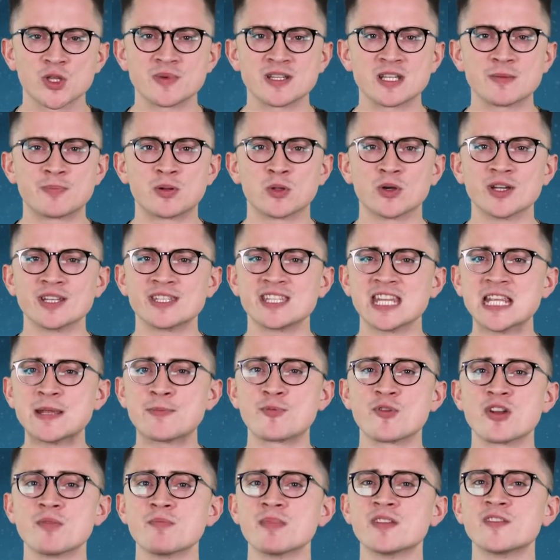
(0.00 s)
be deployed
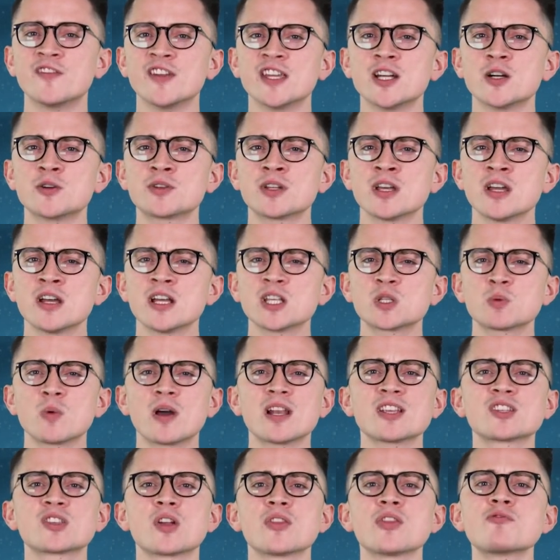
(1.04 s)
deeper in midfield as well
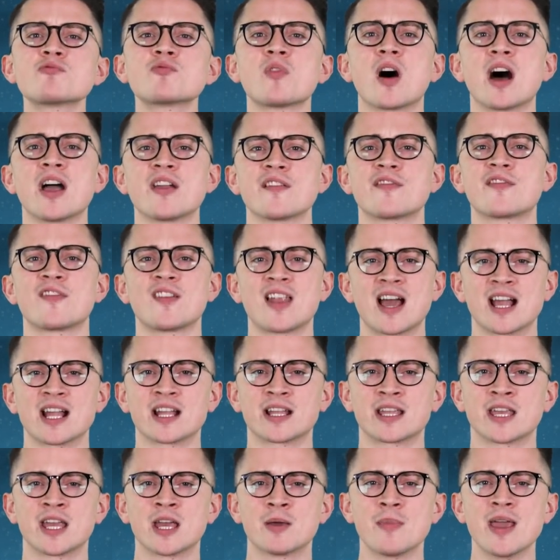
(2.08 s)
as on the right flank,
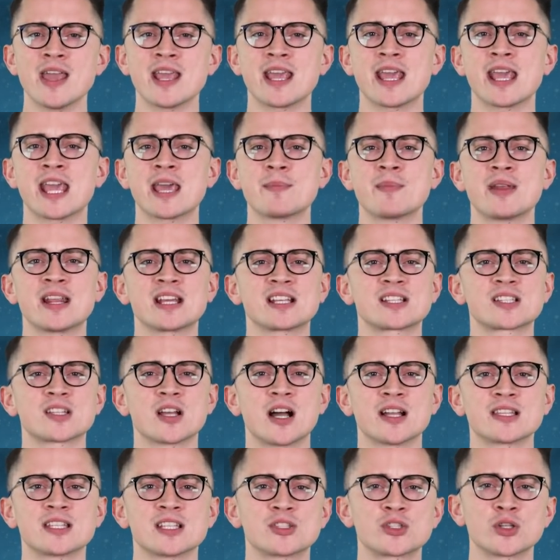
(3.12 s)
making him an
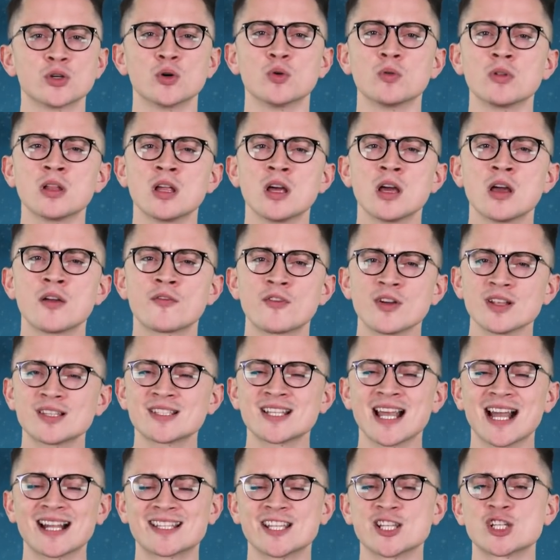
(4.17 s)
exciting tool for a
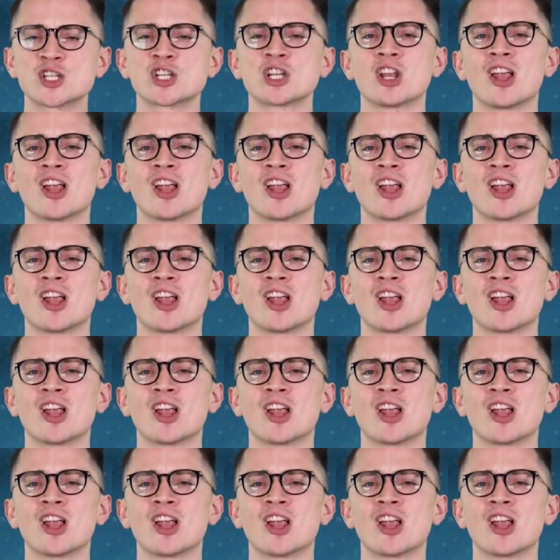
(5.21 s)
tactician